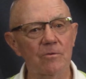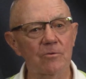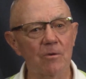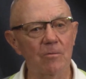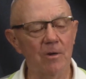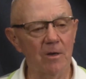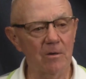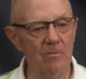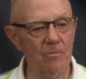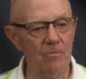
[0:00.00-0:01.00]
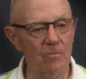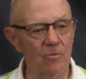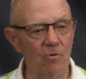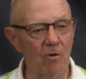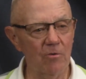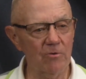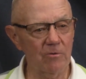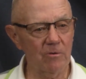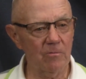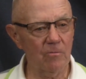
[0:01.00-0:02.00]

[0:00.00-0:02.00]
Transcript: gentleman had a Crosley